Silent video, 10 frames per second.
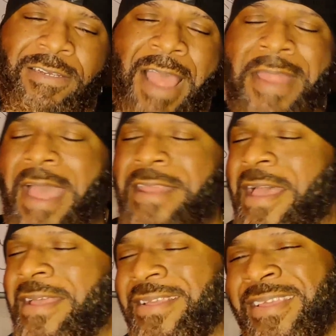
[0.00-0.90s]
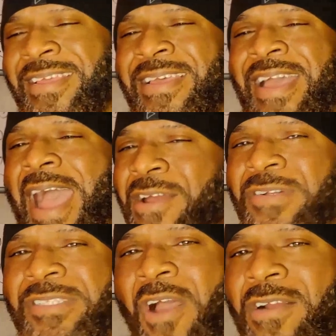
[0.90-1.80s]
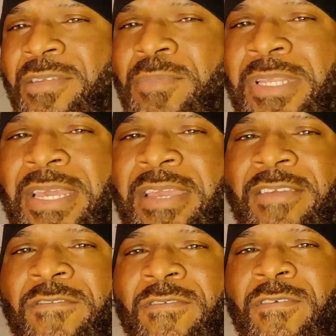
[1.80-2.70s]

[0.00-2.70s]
I know it's hard to believe.